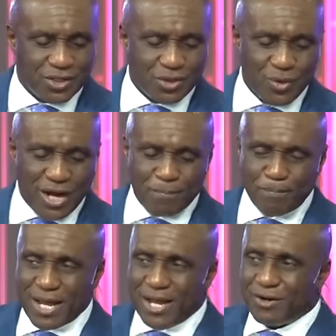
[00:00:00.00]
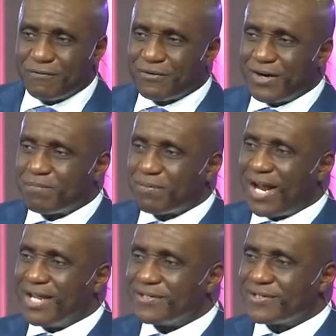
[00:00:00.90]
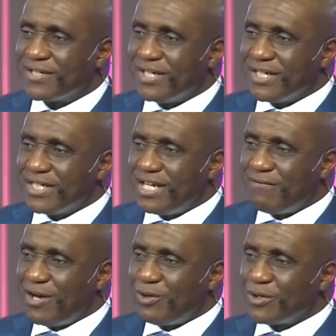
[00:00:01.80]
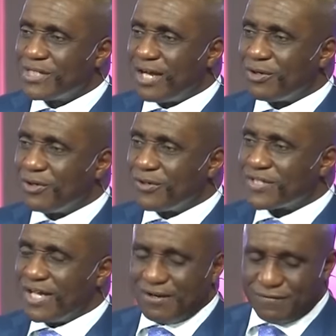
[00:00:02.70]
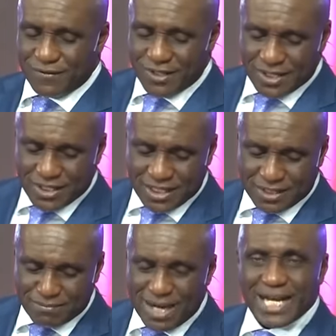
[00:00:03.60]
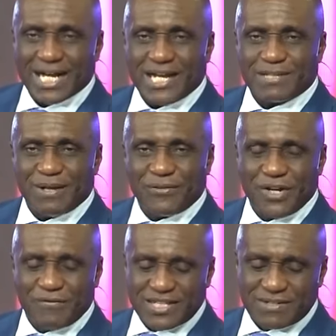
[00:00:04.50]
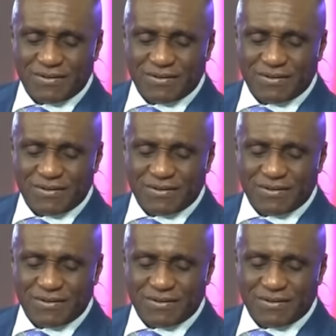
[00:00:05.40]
You are a pearl of great price. Never look down on yourself. In Malachi chapter 3, verse